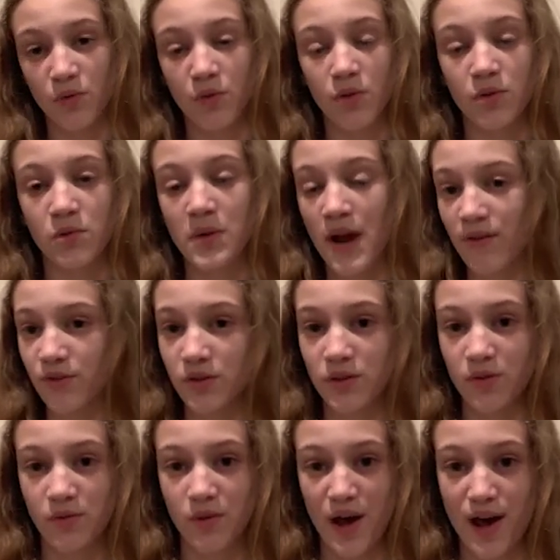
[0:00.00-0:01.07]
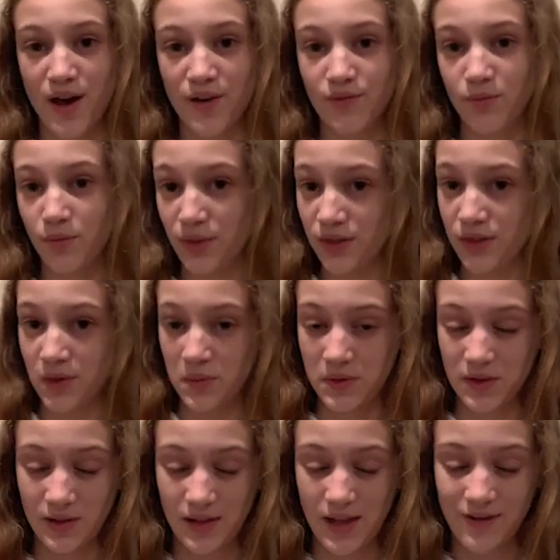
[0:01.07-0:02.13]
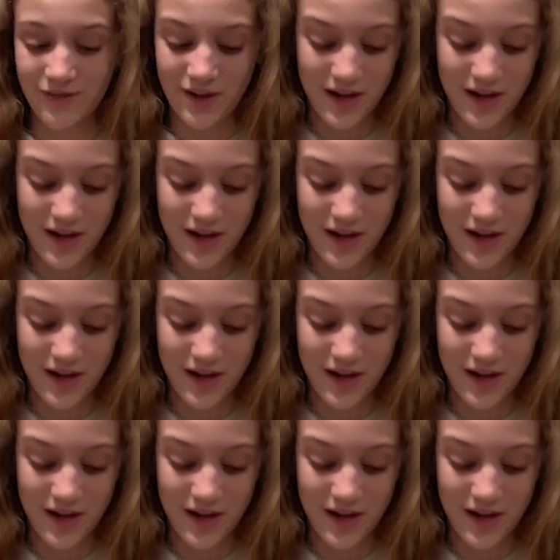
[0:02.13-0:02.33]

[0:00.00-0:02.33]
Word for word: or whoever you have with you in your life